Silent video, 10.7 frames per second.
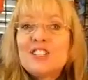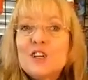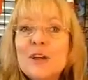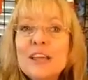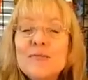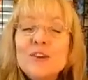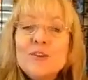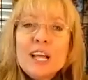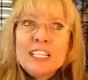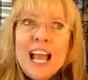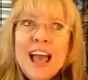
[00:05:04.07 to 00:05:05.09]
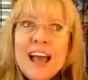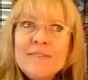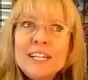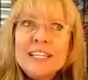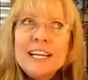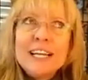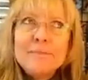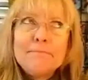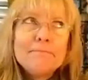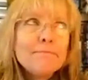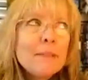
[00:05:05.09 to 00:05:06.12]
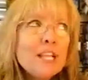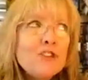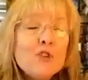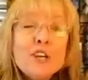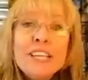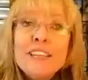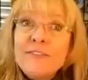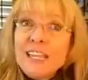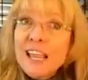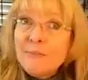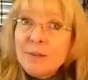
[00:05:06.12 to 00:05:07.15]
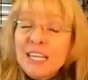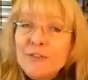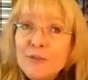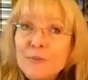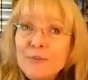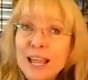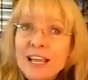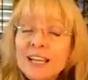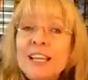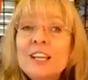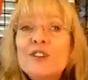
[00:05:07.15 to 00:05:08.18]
So if you guys haven't joined the VIP group yet,